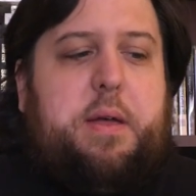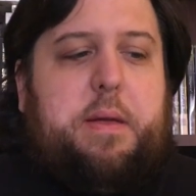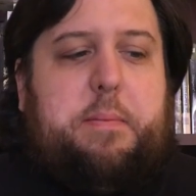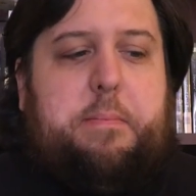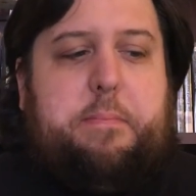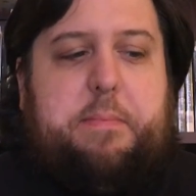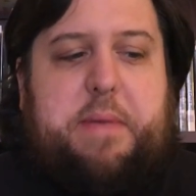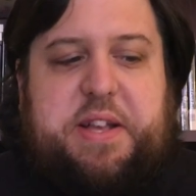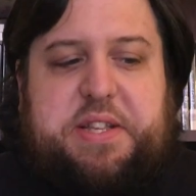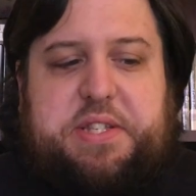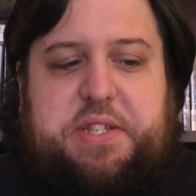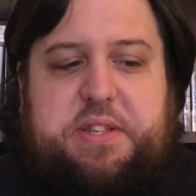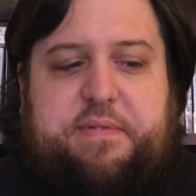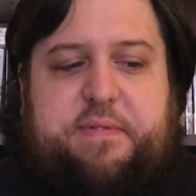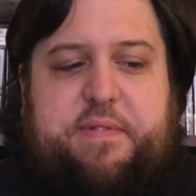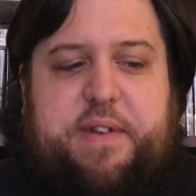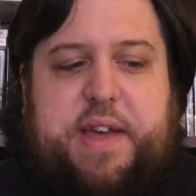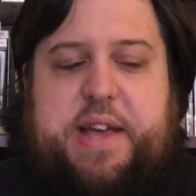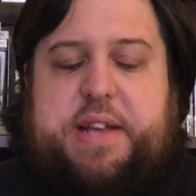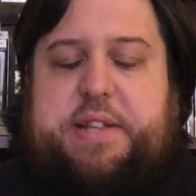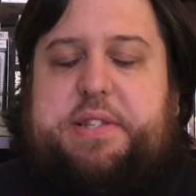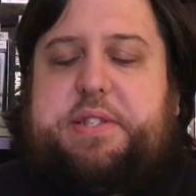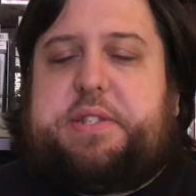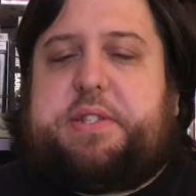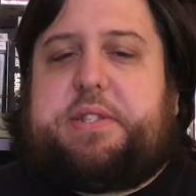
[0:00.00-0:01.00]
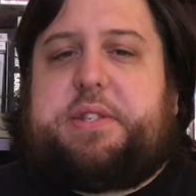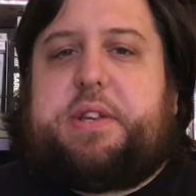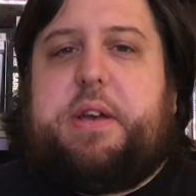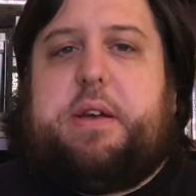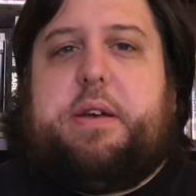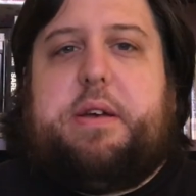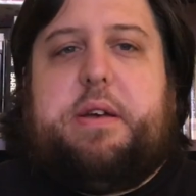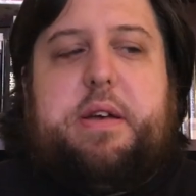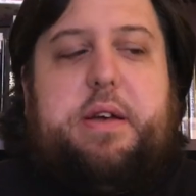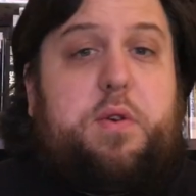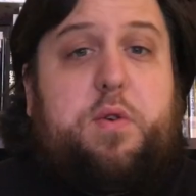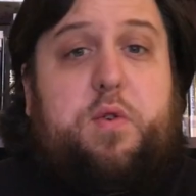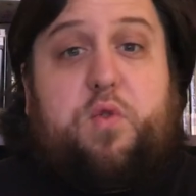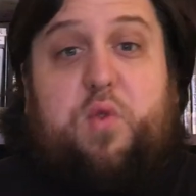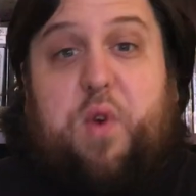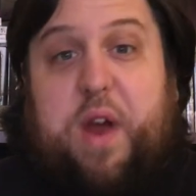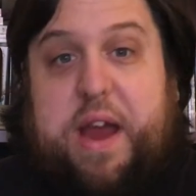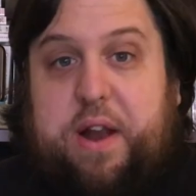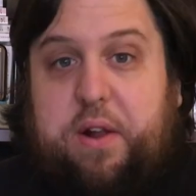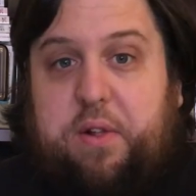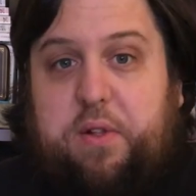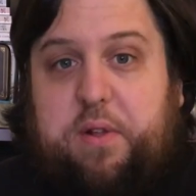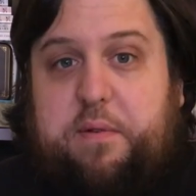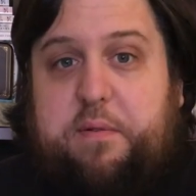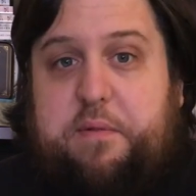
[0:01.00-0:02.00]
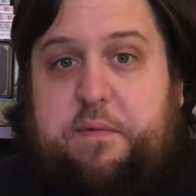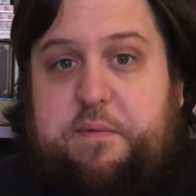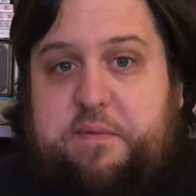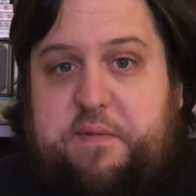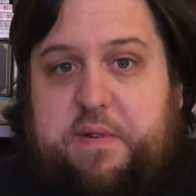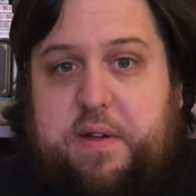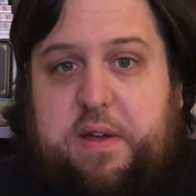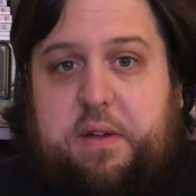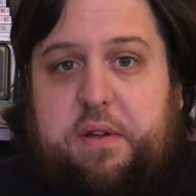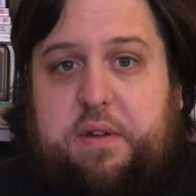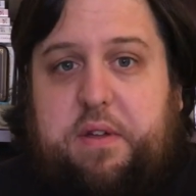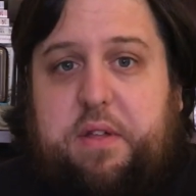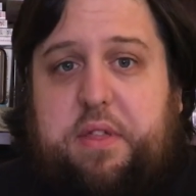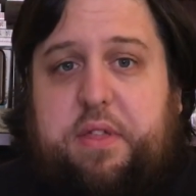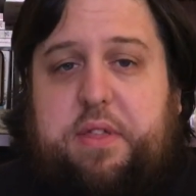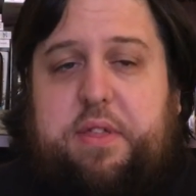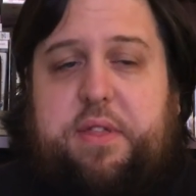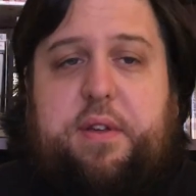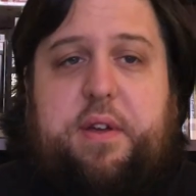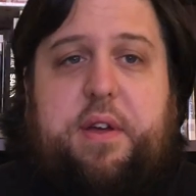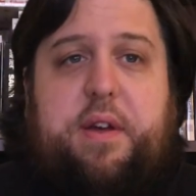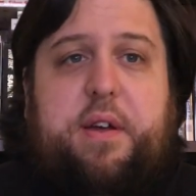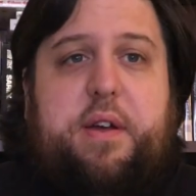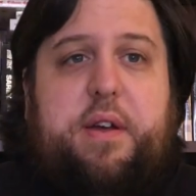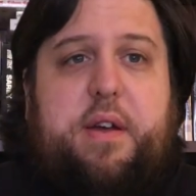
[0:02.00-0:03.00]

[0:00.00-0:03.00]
Misfits, Cradle of Filth,